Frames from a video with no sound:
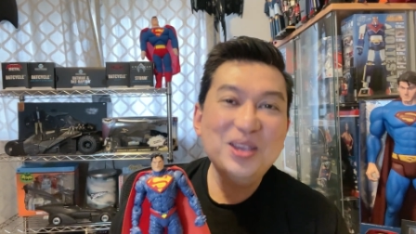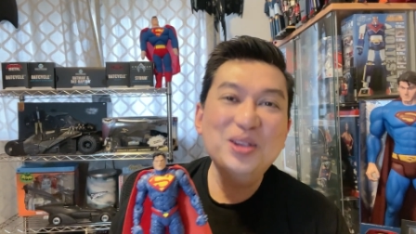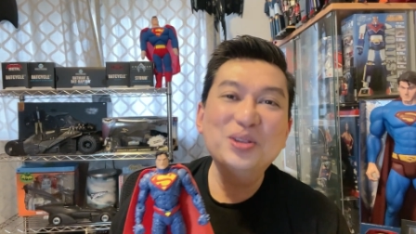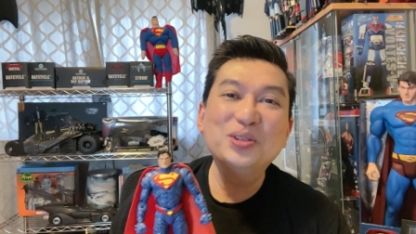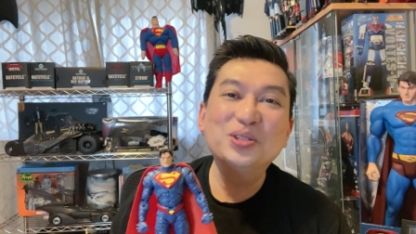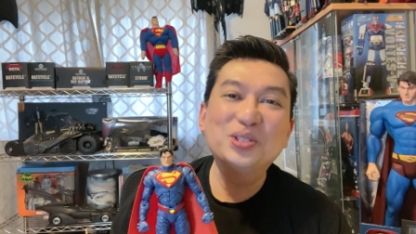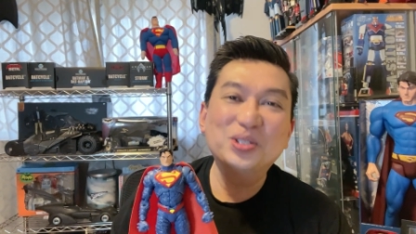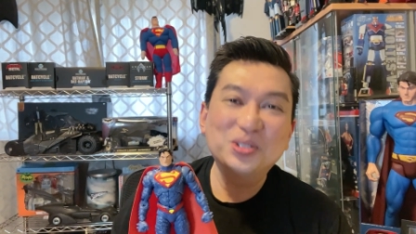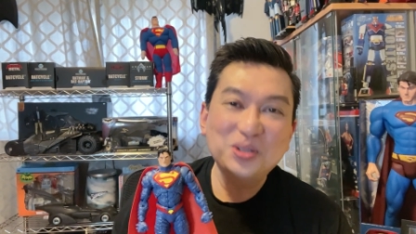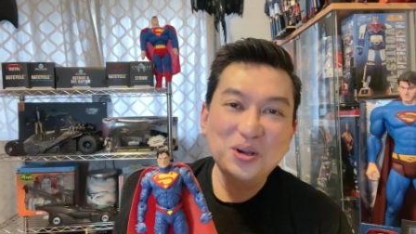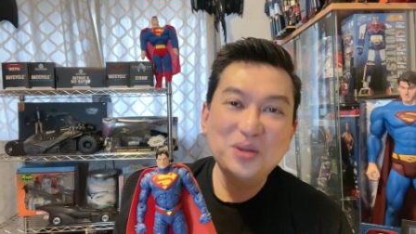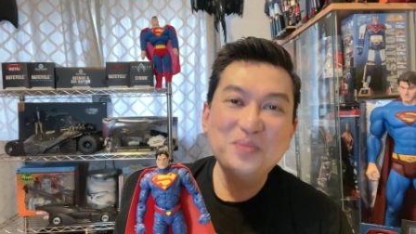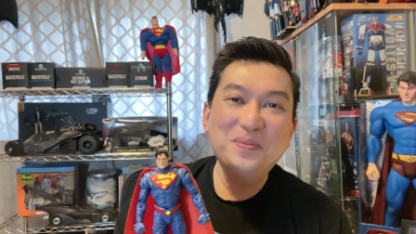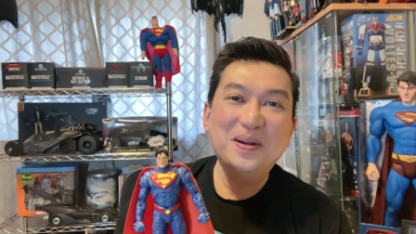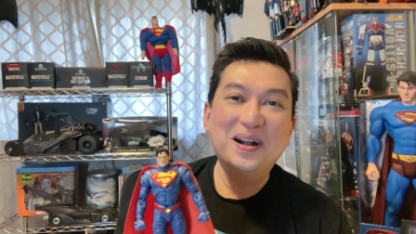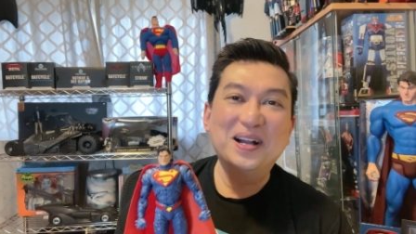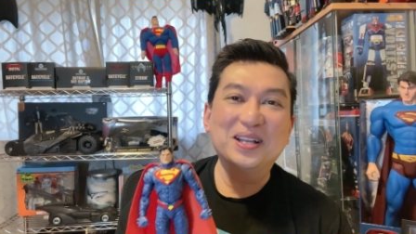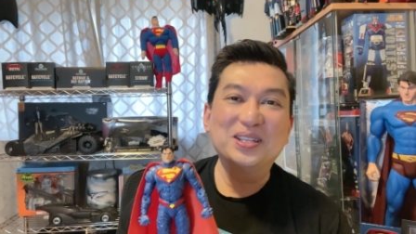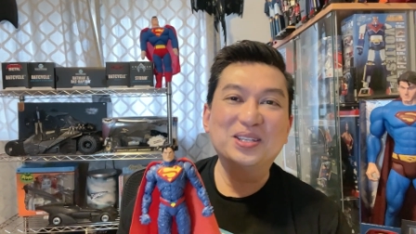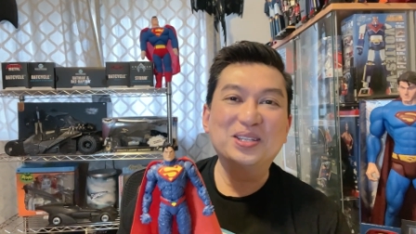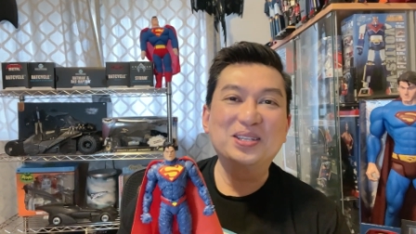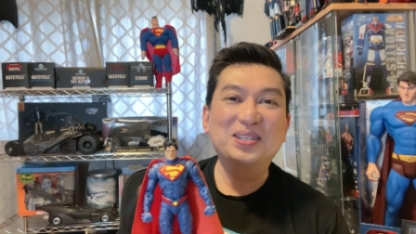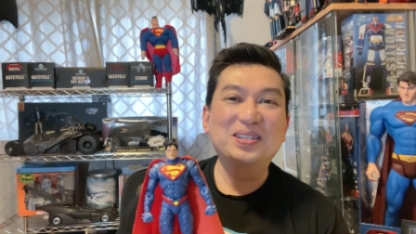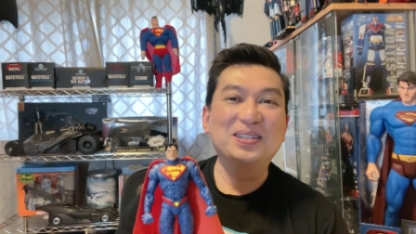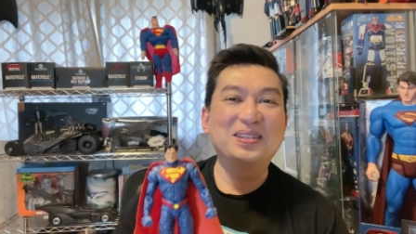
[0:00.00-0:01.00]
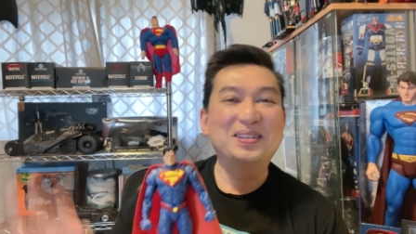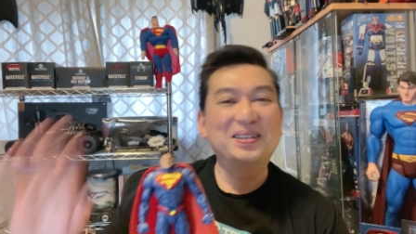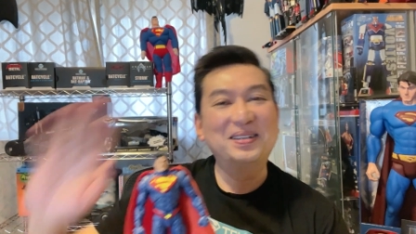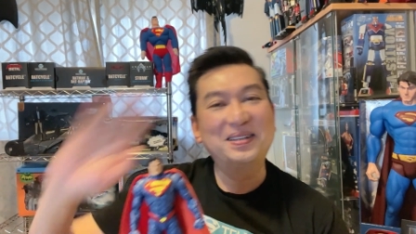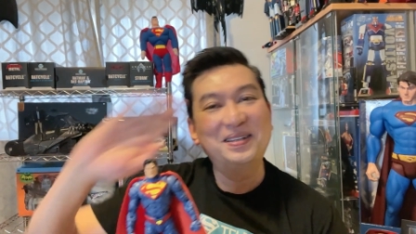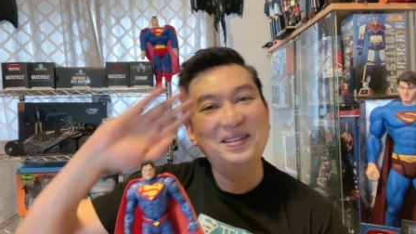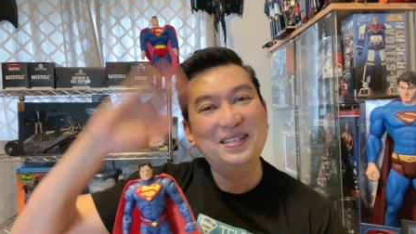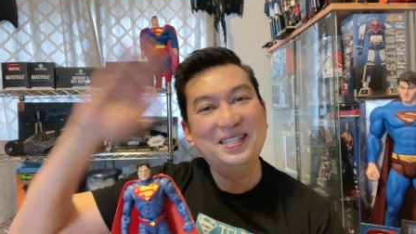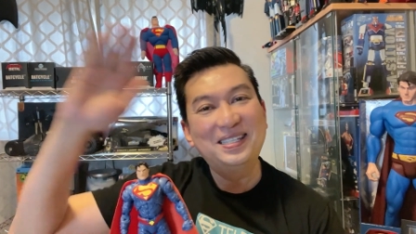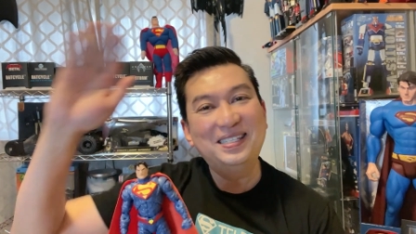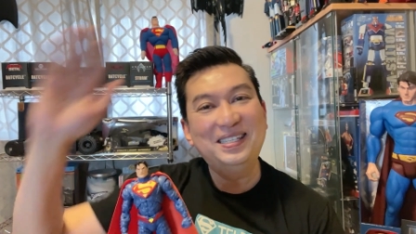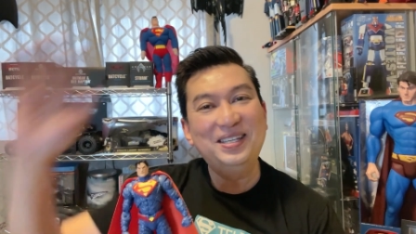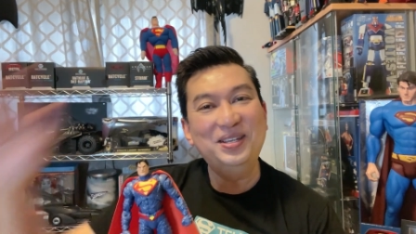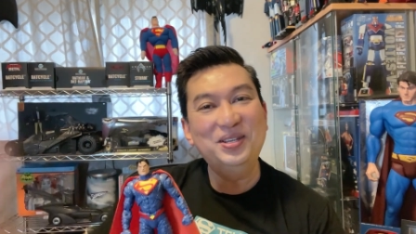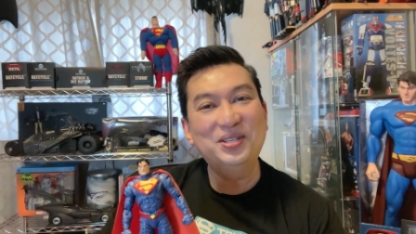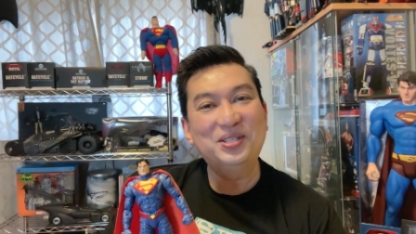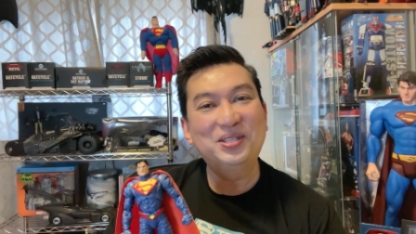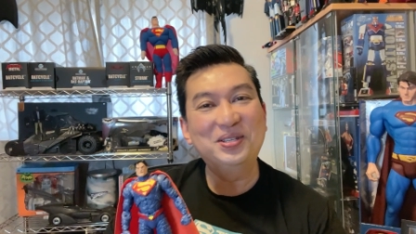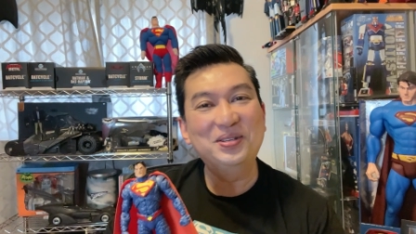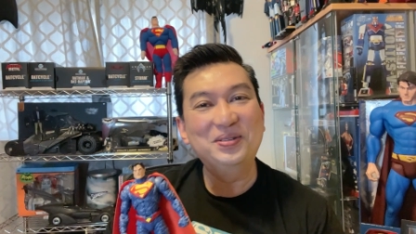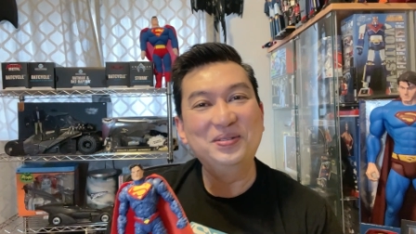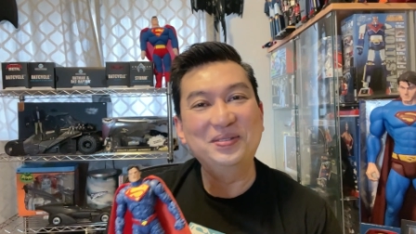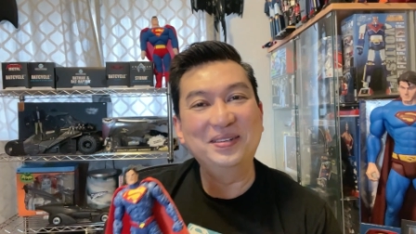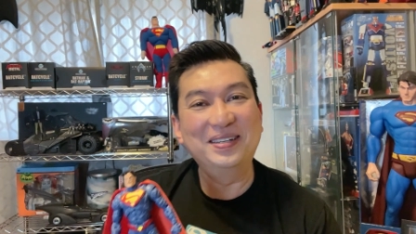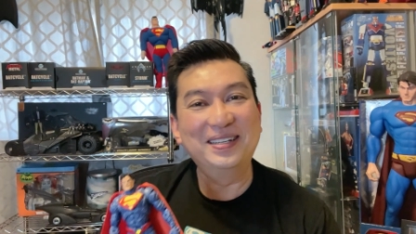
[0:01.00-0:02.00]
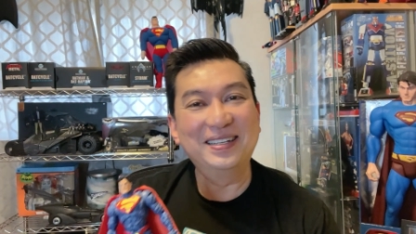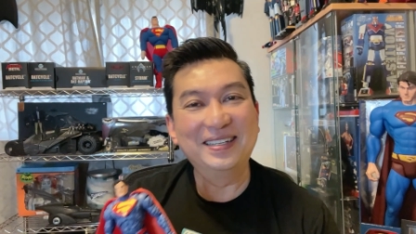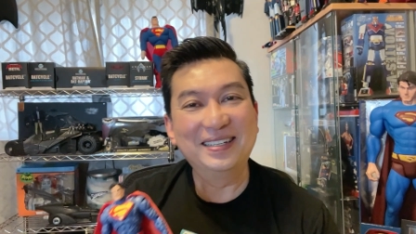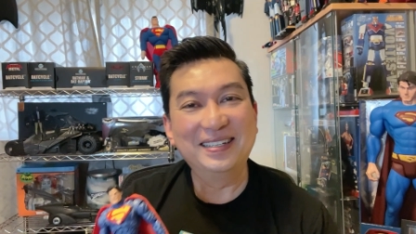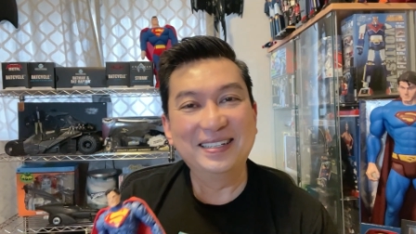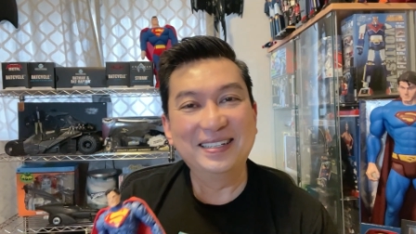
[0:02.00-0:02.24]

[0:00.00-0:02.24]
you so much. See you soon.